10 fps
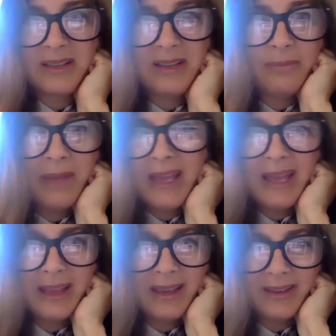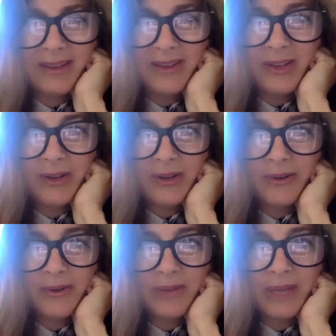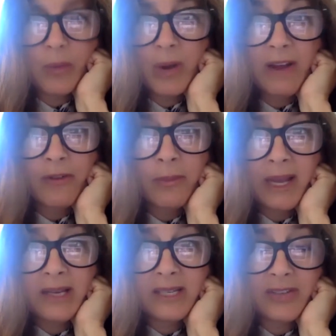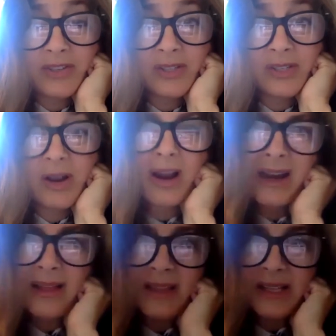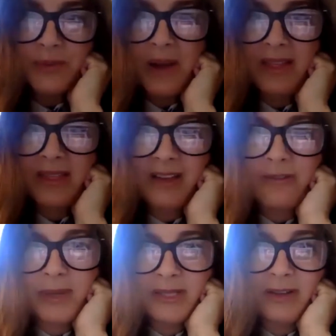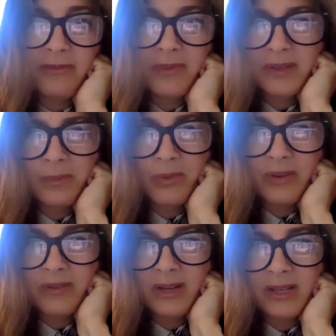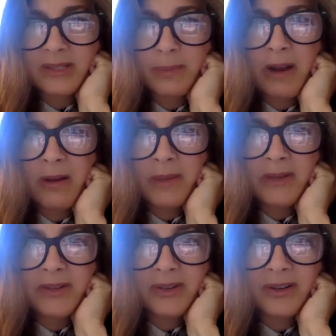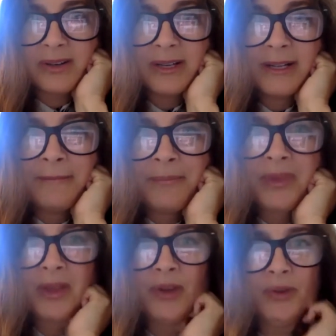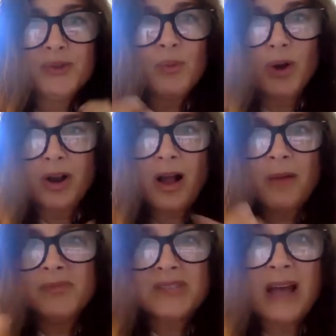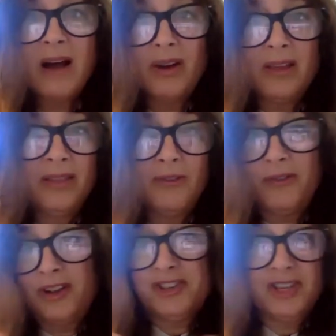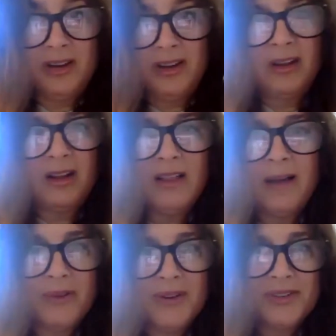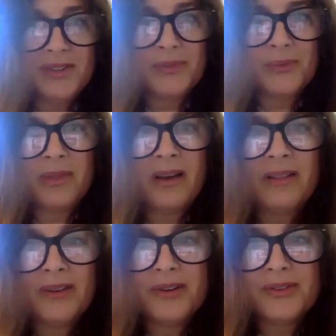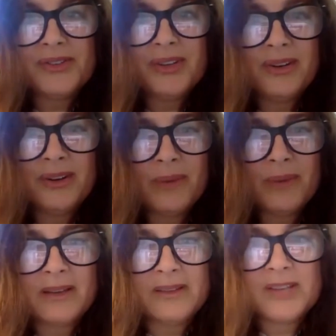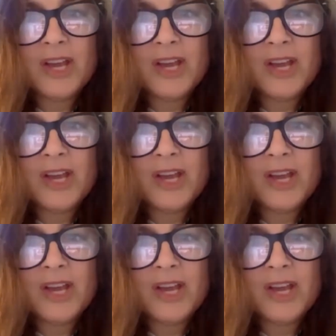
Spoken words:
in making it, you know, like whatever my intentions are. And that's why I think of myself as more of an experimenter whose work comes out in the friction and collaborations with others, you know, because